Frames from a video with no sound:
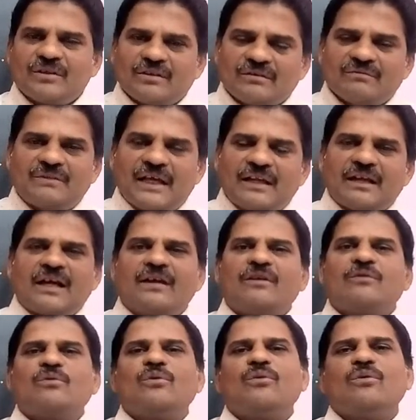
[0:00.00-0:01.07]
Then
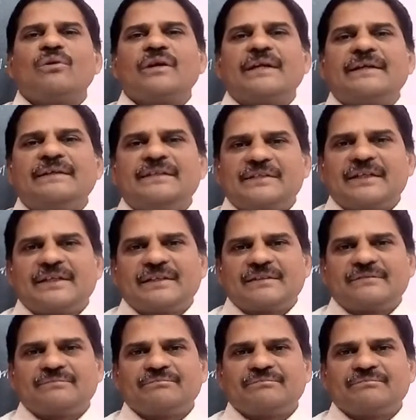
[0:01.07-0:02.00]
I'll go in detail